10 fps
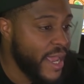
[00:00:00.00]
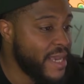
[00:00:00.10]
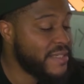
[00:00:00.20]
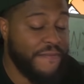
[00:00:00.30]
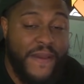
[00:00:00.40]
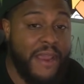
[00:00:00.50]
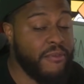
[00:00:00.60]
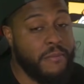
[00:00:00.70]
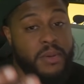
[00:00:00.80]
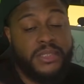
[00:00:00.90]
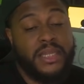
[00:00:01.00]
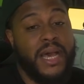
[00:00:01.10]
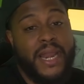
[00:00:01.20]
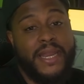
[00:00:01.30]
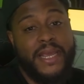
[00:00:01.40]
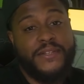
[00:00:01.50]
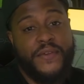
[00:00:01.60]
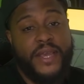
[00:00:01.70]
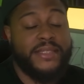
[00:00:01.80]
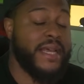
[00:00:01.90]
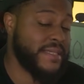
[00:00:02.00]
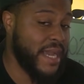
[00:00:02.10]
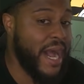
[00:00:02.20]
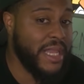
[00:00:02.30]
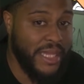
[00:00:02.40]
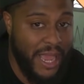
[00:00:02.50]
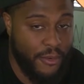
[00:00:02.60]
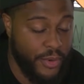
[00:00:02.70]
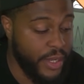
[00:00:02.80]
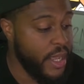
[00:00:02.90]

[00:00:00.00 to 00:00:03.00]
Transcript: is a favorite amongst a lot of Knicks fans, and that's Kyle Lowry.